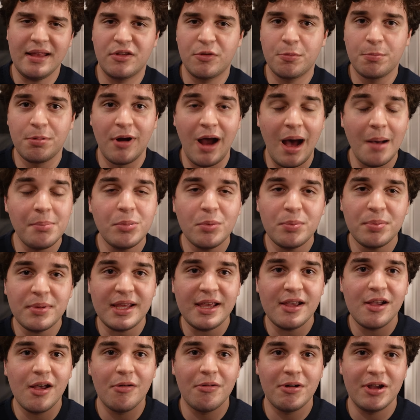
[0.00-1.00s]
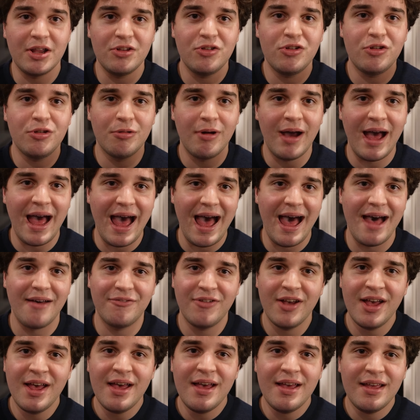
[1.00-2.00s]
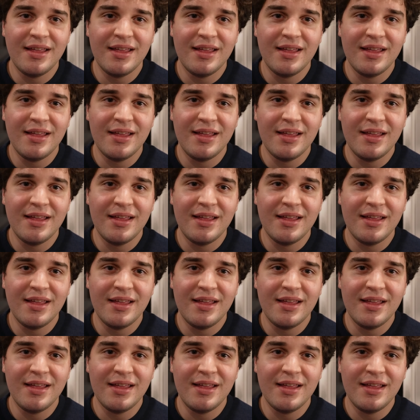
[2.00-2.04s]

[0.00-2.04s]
It's probably going to have